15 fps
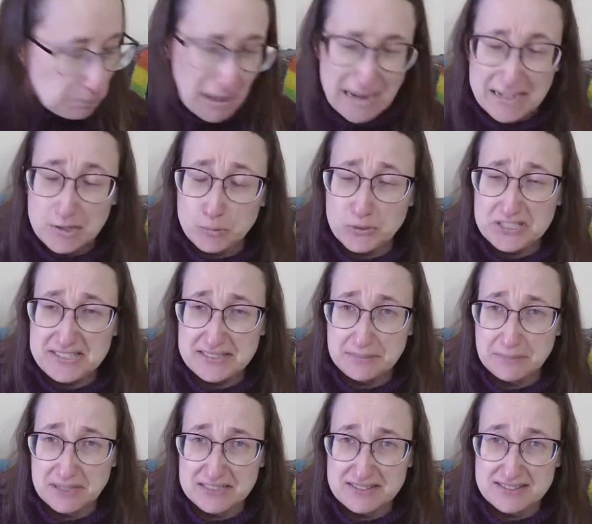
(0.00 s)
In recent
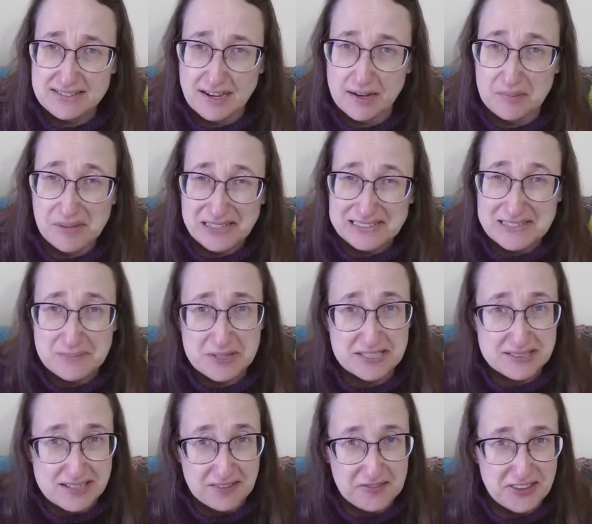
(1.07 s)
months, some of the
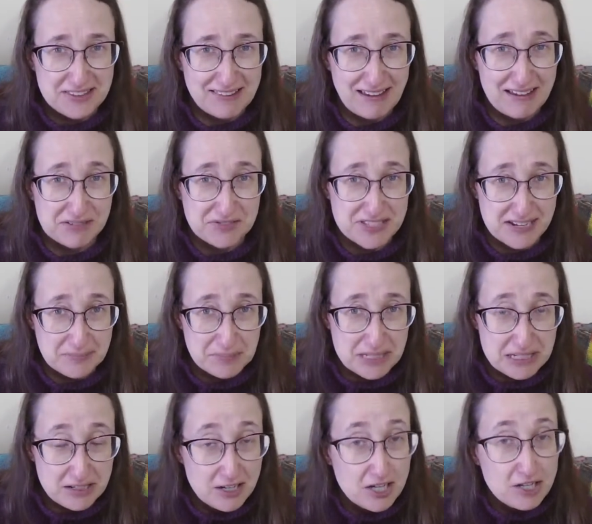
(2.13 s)
stuff that they have sent
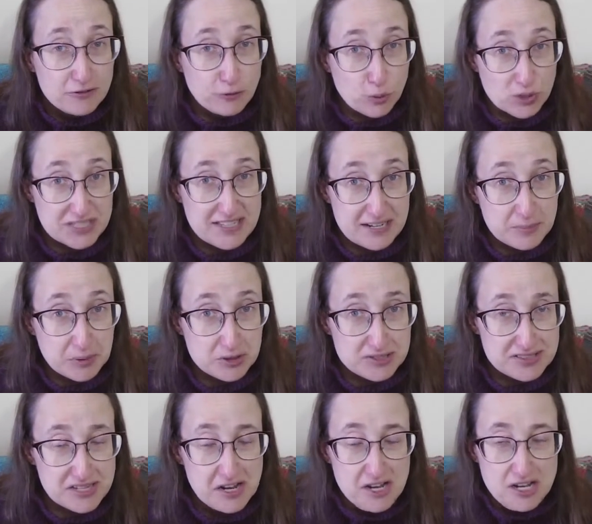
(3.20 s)
me for
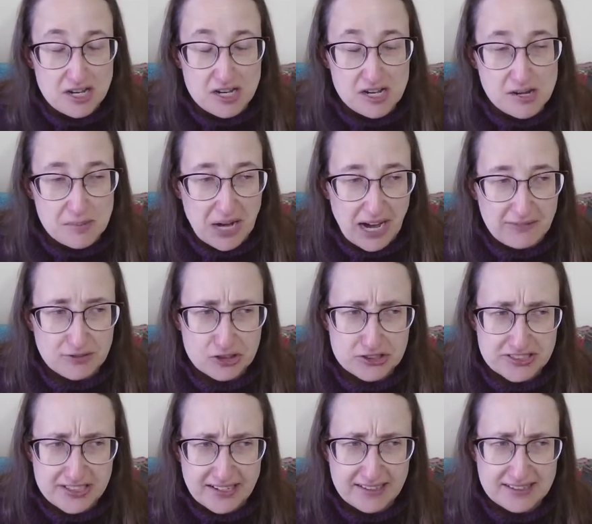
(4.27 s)
samples, I've
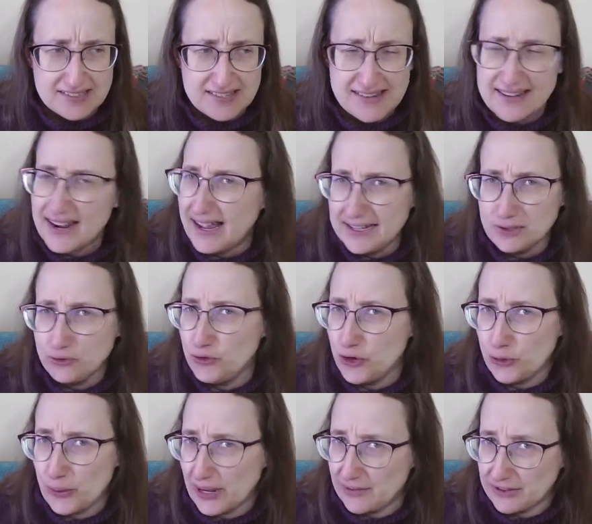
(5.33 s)
looked at it and said, I don't
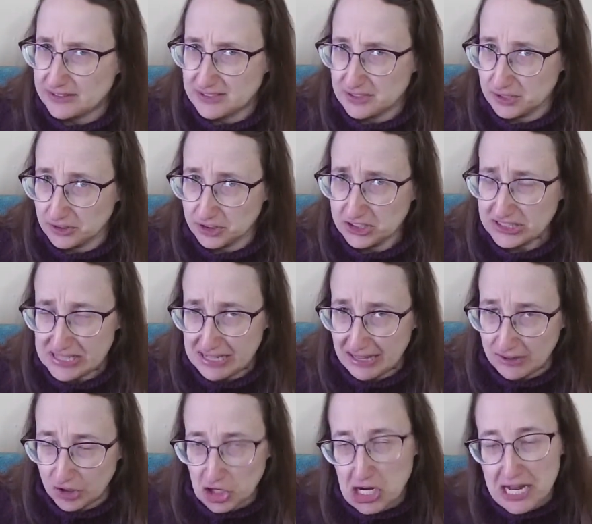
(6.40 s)
know how that's going to look
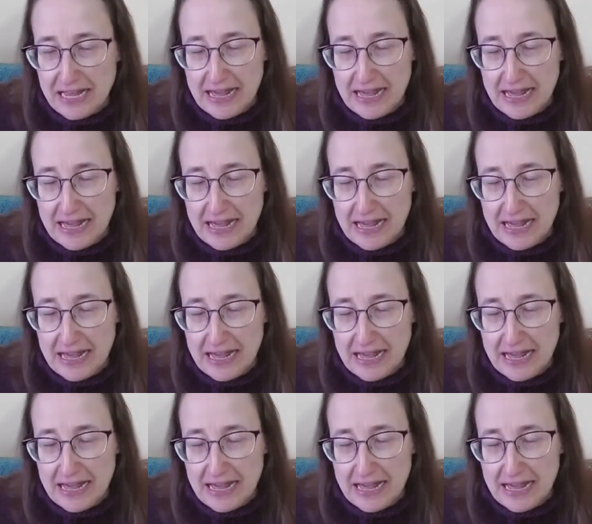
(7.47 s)
together.